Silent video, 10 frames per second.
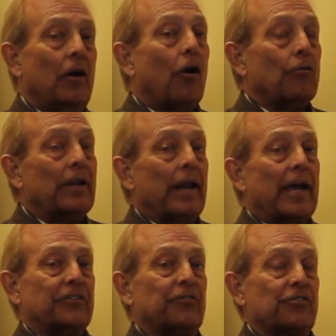only
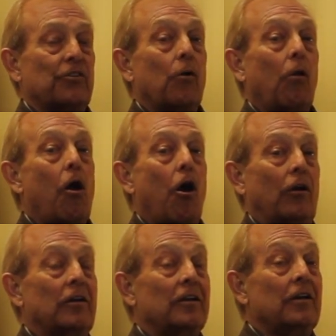last for so
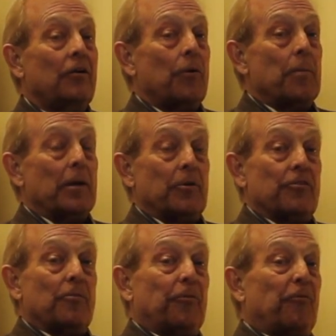long. Remember,
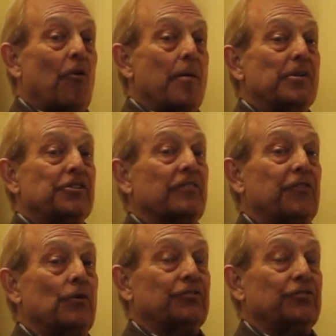the performance and fuel